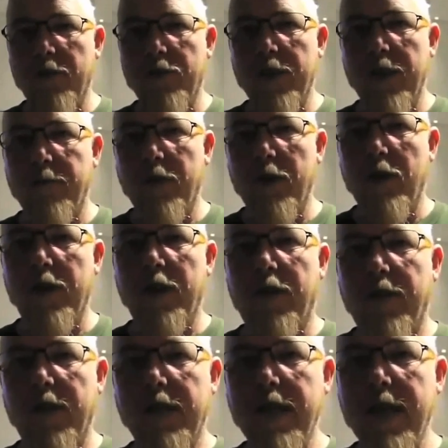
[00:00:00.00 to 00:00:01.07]
or some kind of
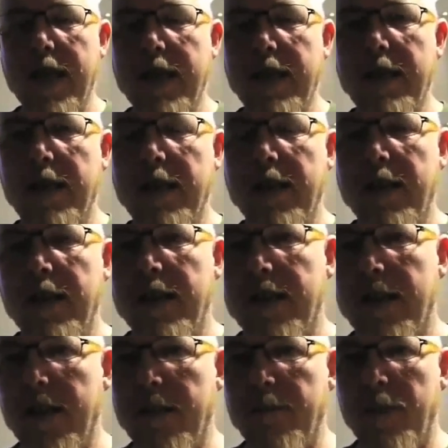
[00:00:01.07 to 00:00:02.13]
critique,
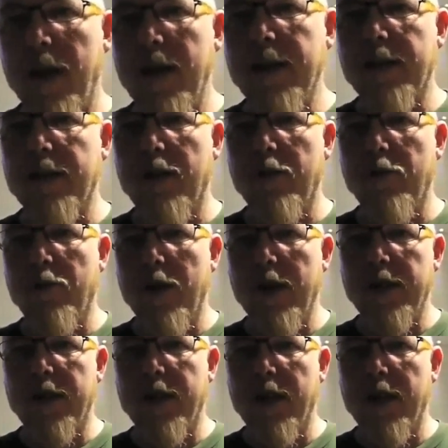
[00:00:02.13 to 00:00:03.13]
then the place I always